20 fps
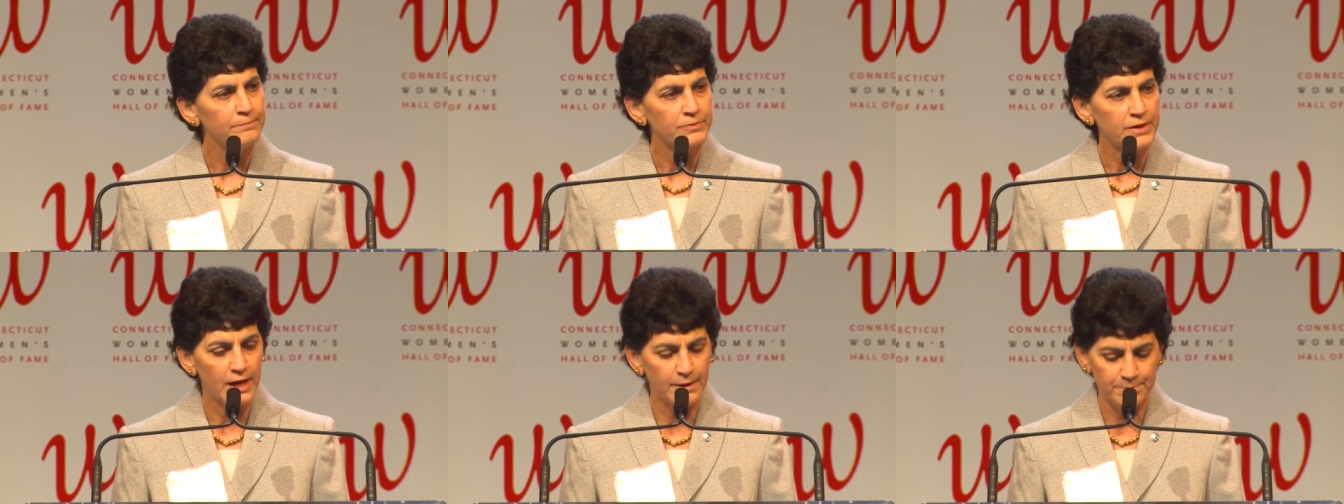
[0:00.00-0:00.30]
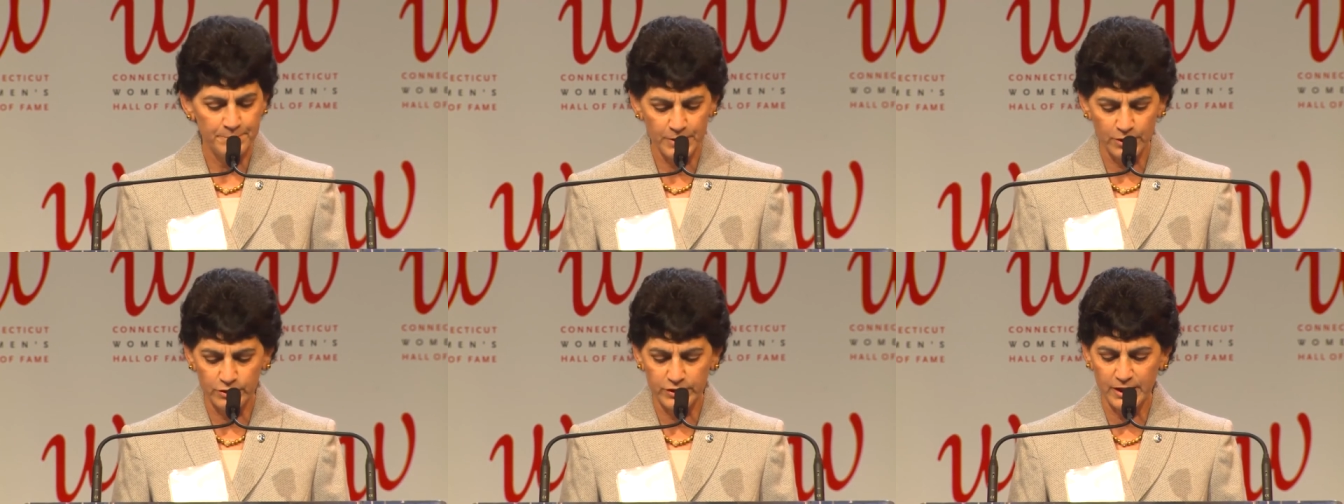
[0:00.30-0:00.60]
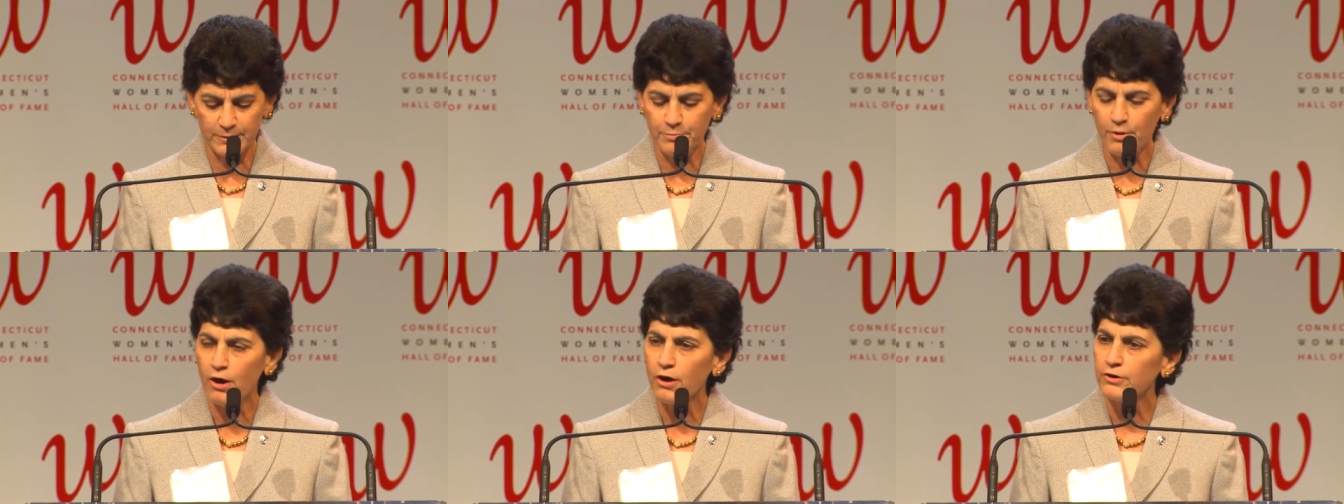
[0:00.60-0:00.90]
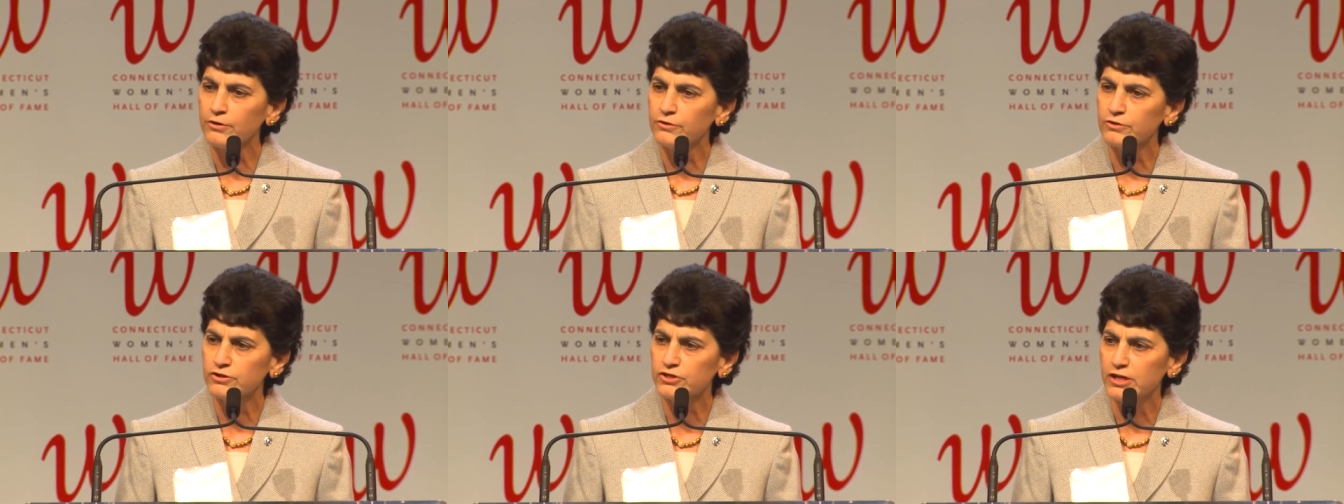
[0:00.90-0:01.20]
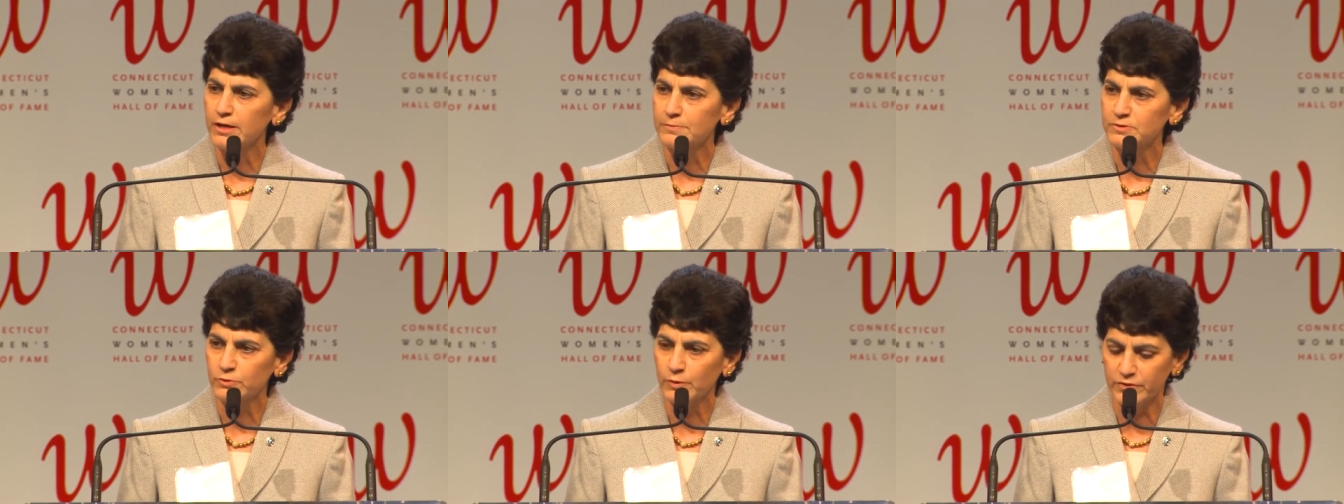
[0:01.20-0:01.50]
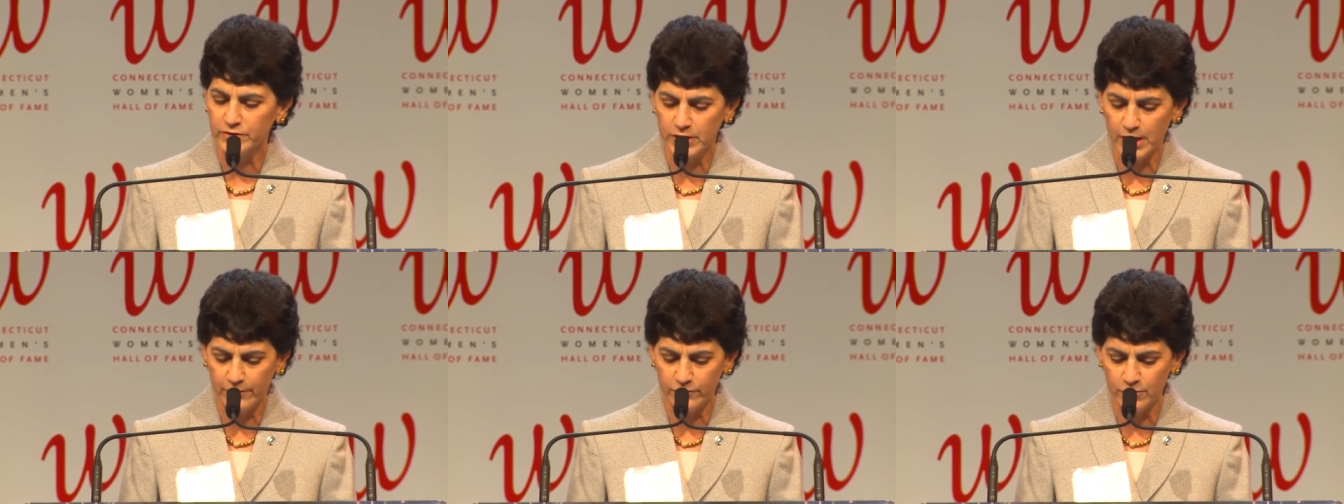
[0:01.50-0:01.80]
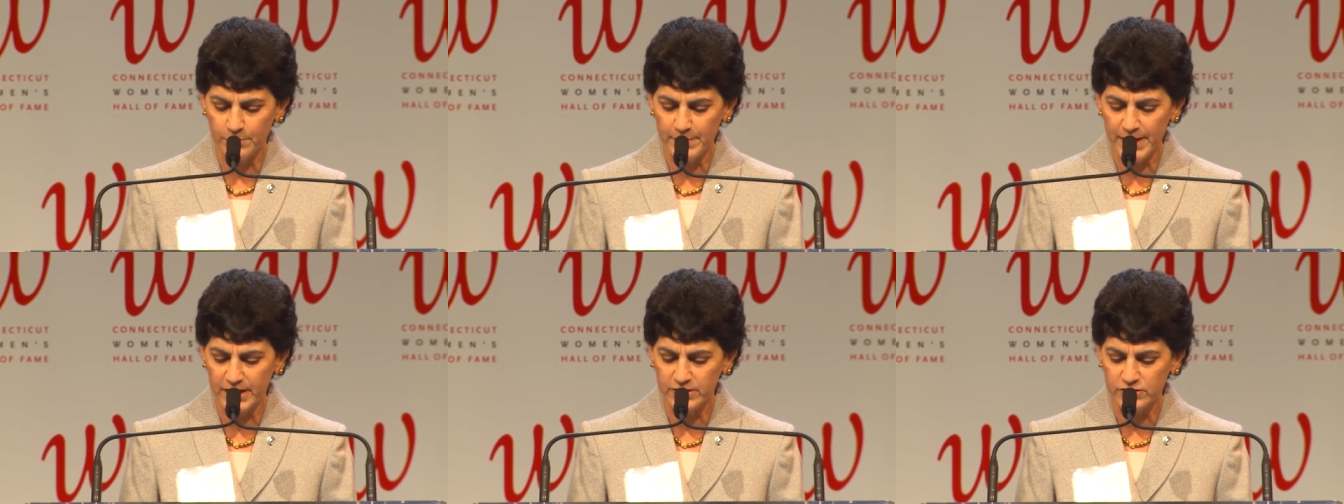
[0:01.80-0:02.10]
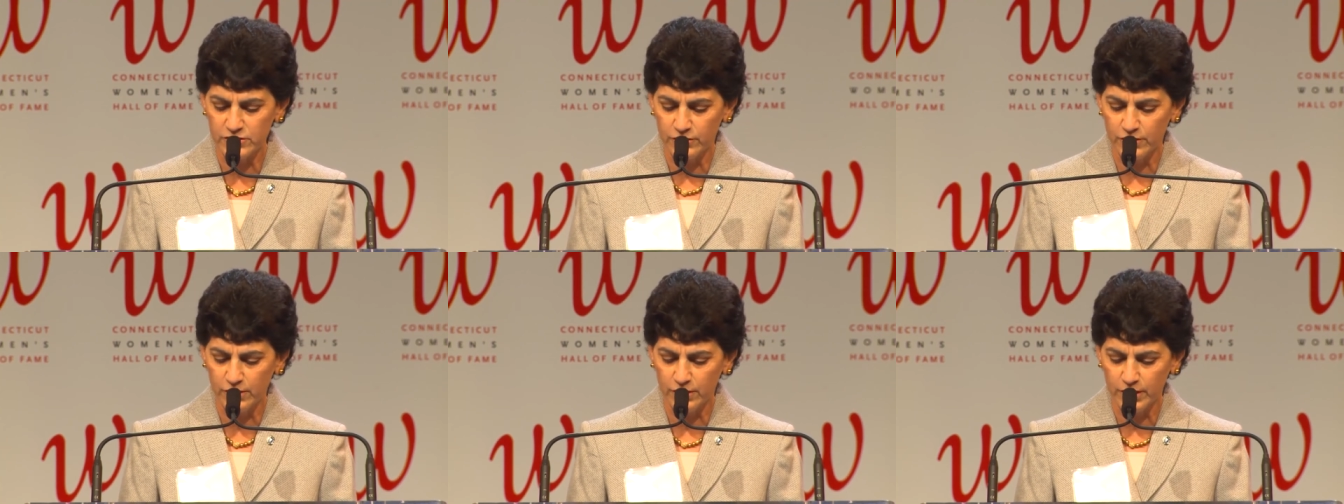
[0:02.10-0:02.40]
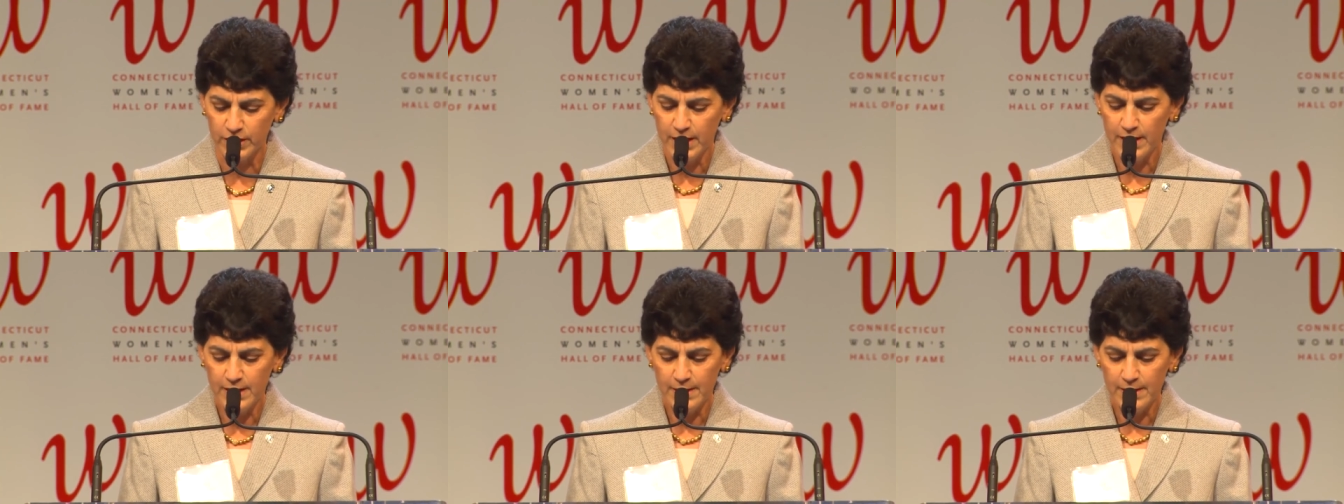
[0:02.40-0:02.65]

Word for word: and building partnerships with governmental,